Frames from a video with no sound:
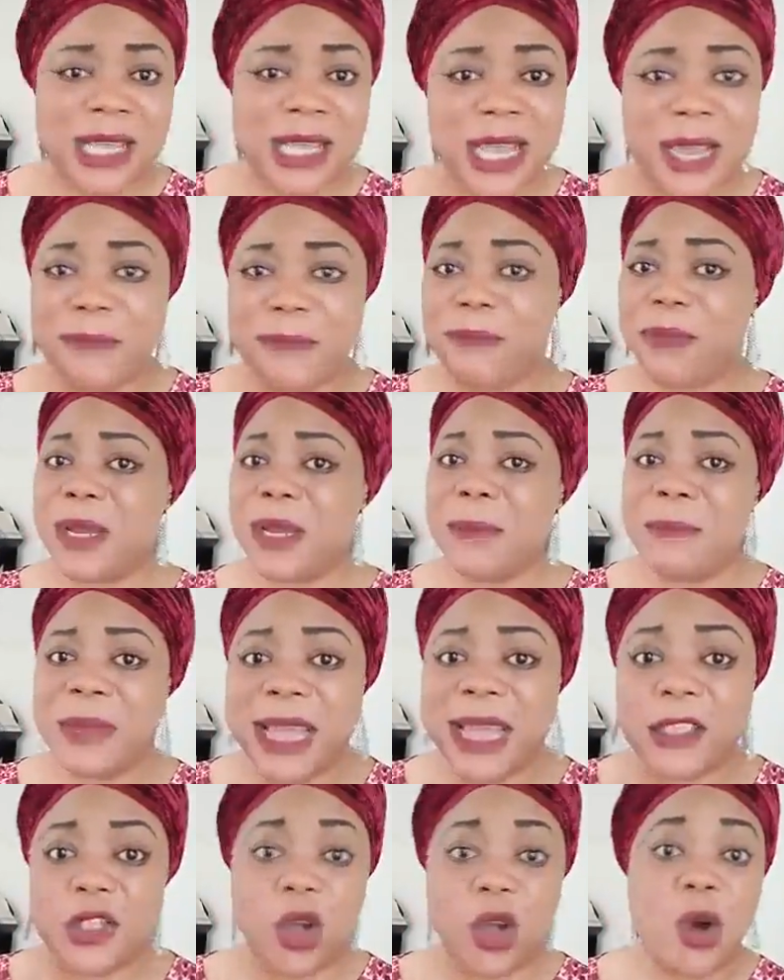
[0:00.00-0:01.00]

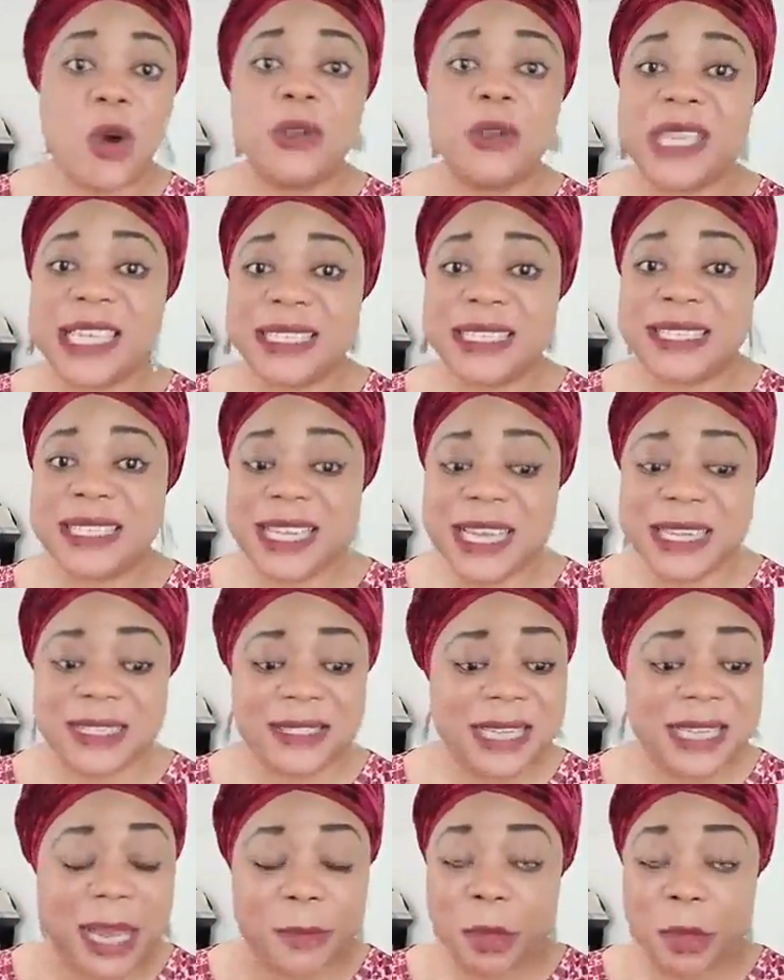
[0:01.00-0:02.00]
Implement all these things.
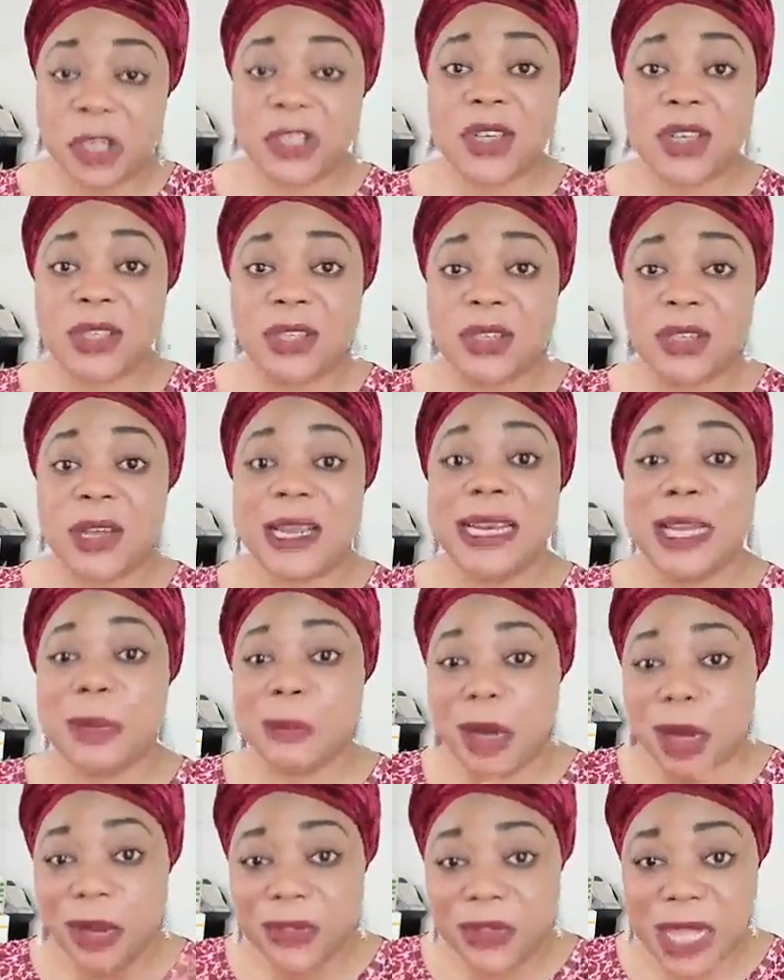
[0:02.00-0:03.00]
I'm not just talking
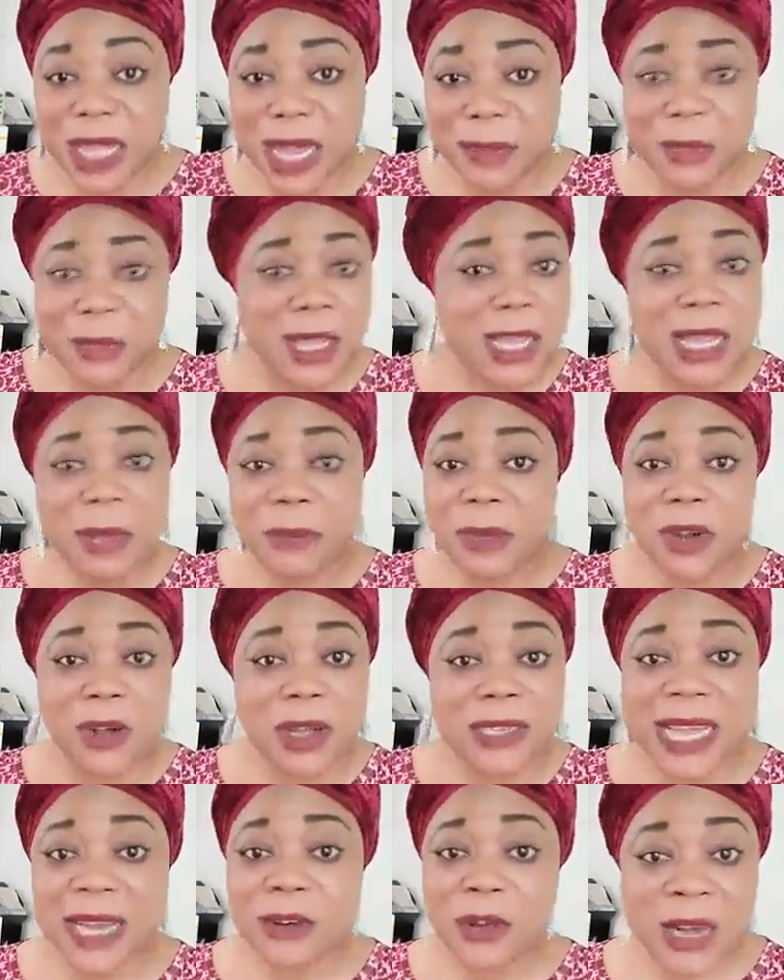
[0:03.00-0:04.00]
about them because
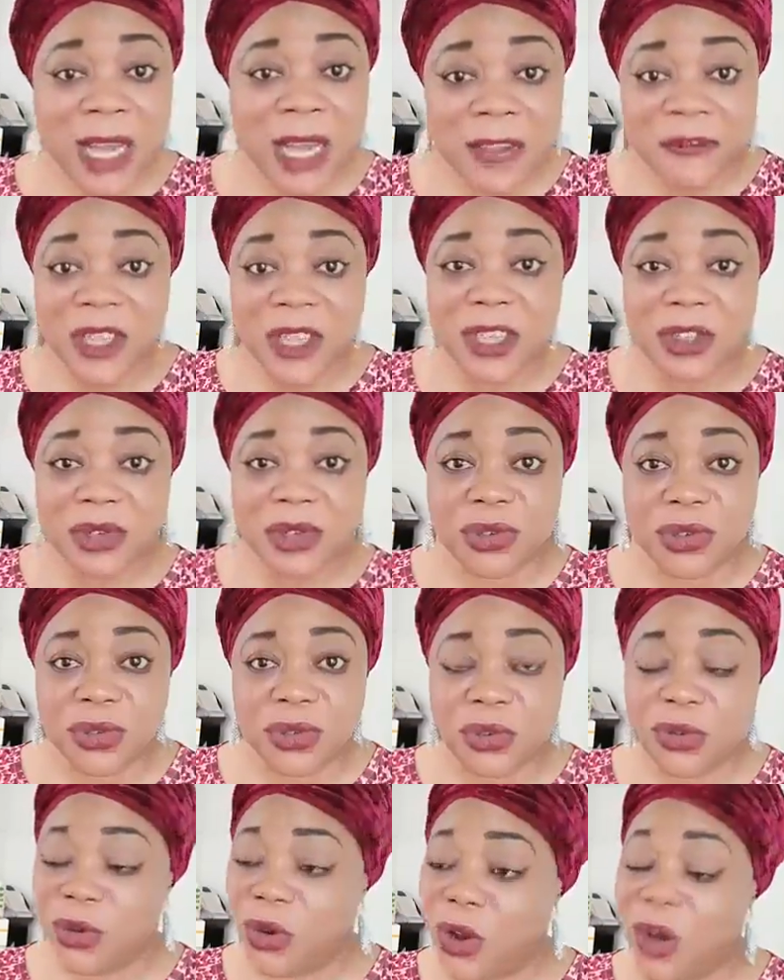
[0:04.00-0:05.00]
I don't have things to
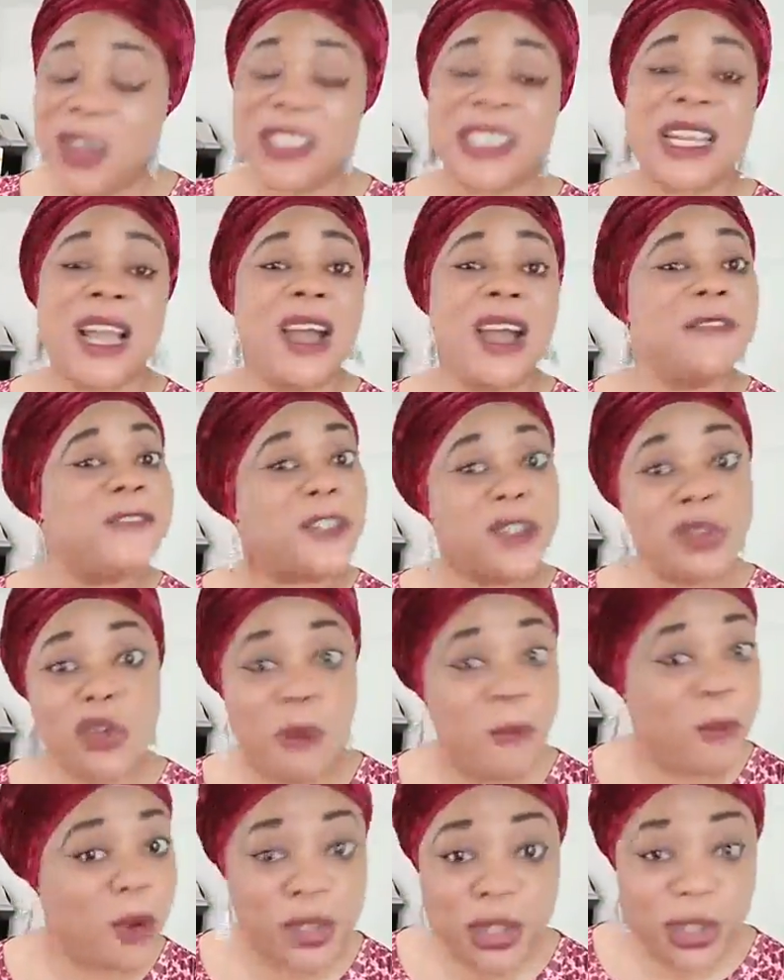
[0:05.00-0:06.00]
do. Gosh, I have so
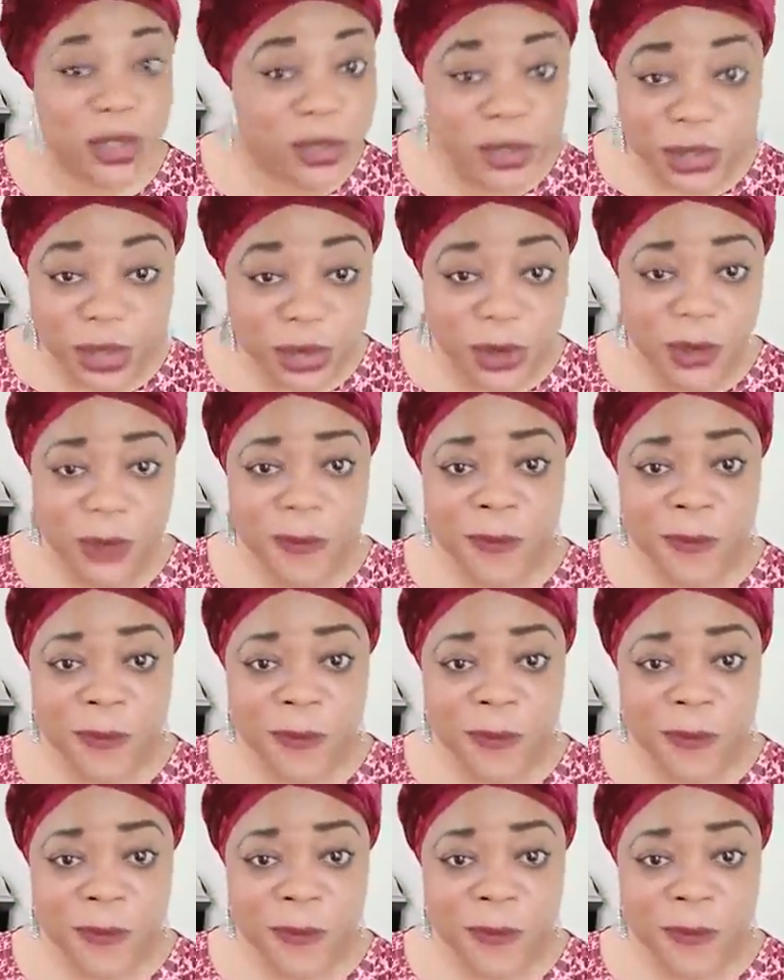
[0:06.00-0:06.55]
much to do.